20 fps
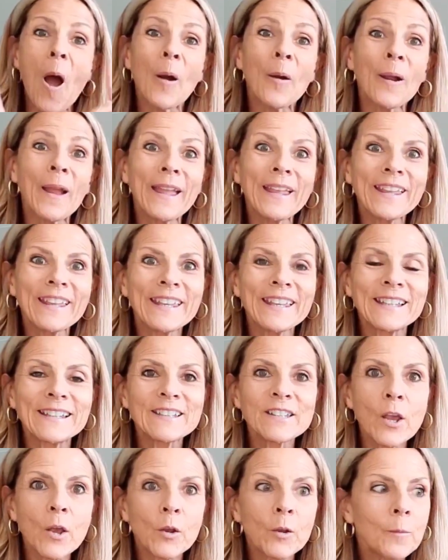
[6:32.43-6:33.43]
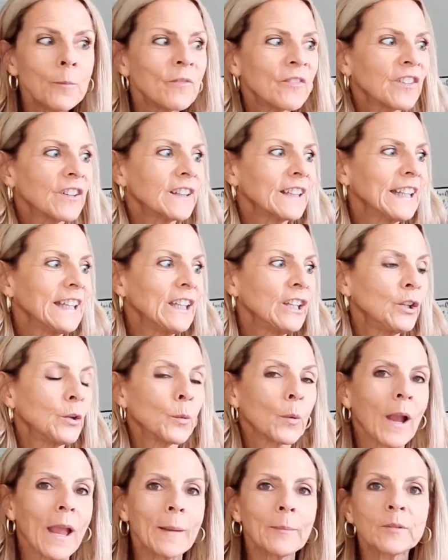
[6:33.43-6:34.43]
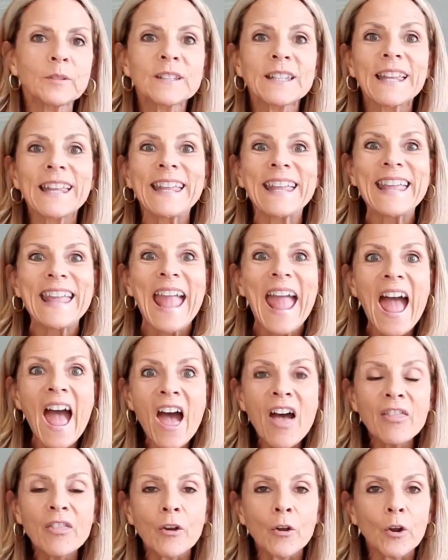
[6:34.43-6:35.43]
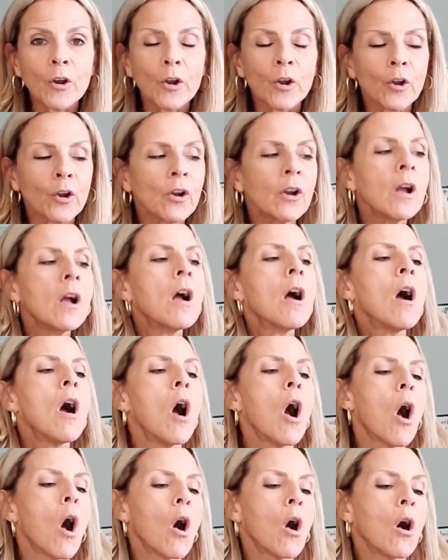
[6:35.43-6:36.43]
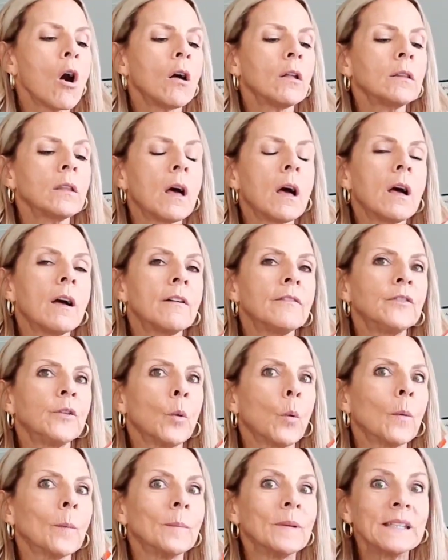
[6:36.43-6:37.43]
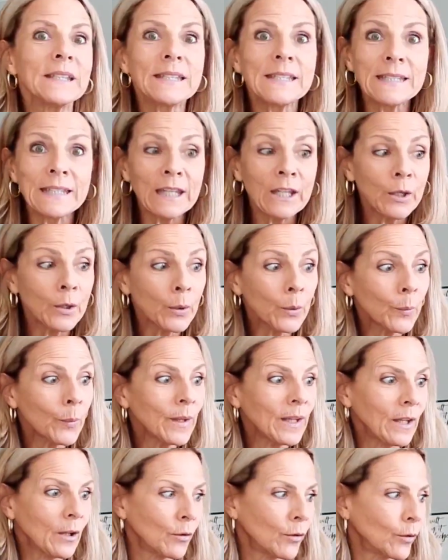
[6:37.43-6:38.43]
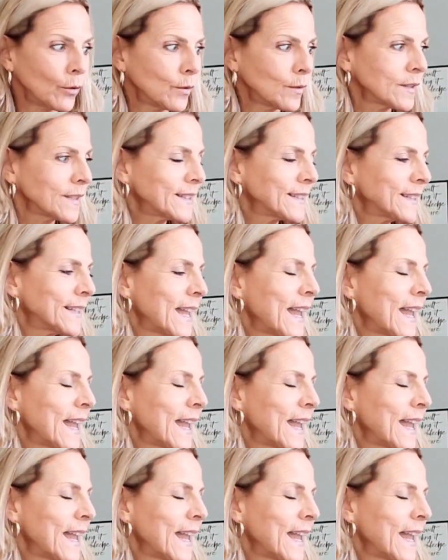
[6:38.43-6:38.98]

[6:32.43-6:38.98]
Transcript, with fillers: All right, kids, hopefully you were able to gather all of your materials.